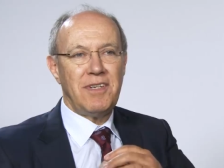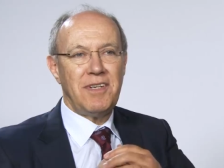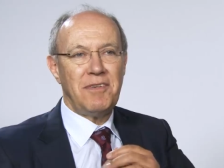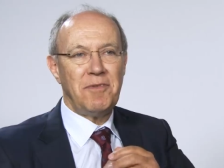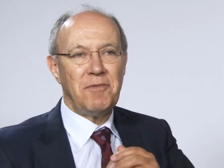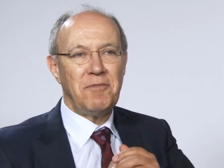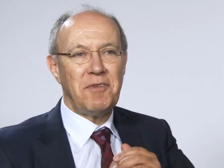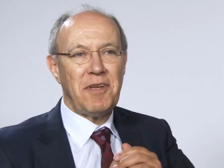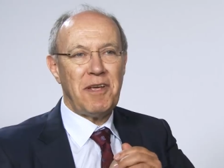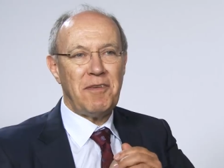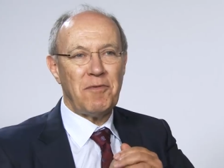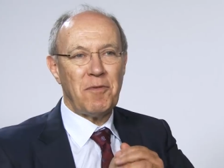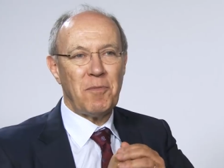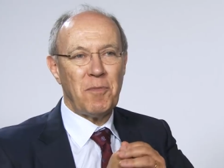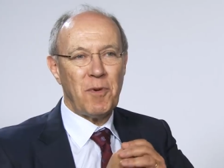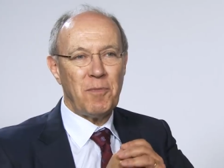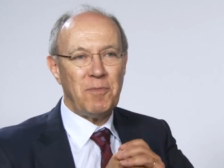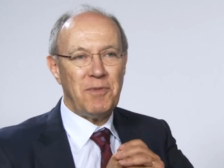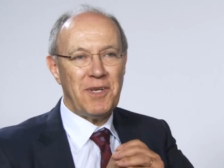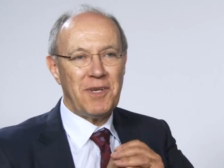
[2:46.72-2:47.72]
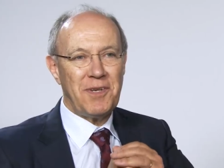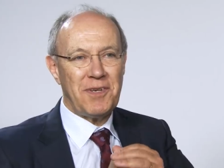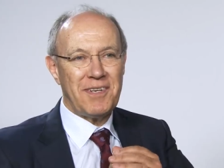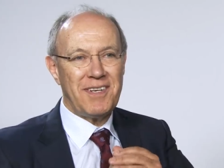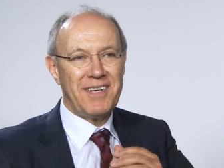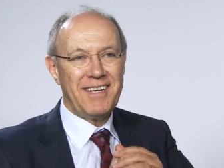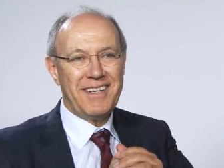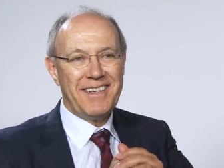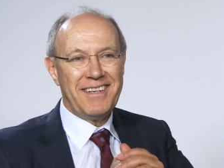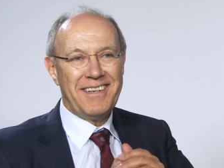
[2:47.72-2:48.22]
in favour of Bob
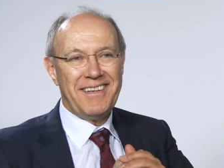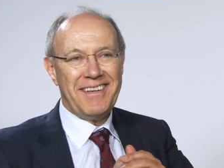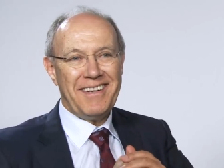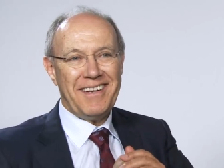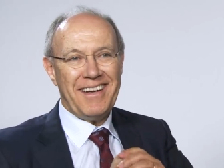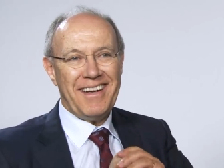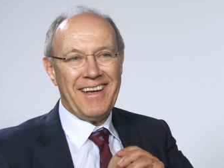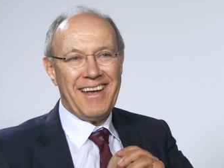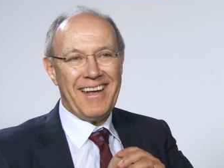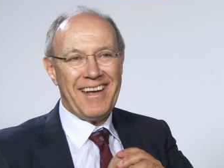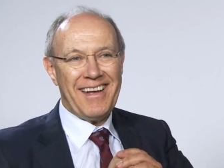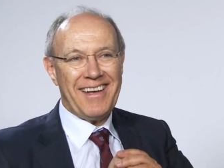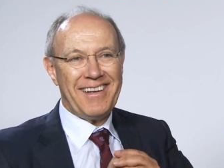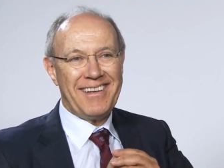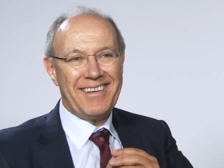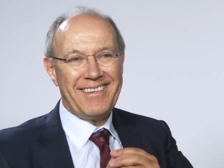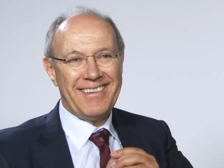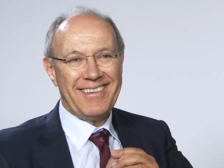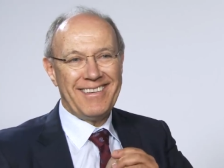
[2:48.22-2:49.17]
Dylan. Uh,